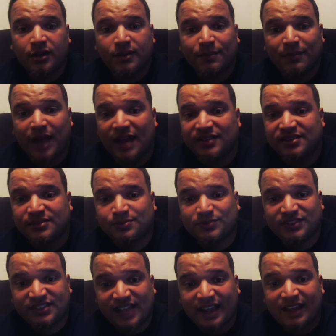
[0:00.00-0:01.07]
my
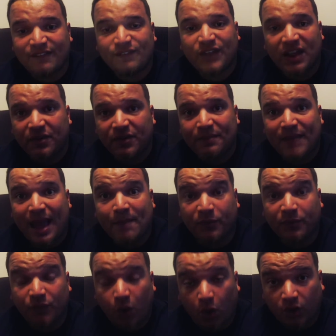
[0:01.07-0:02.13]
second favorite map of
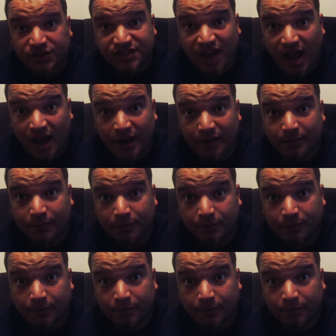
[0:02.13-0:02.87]
all time,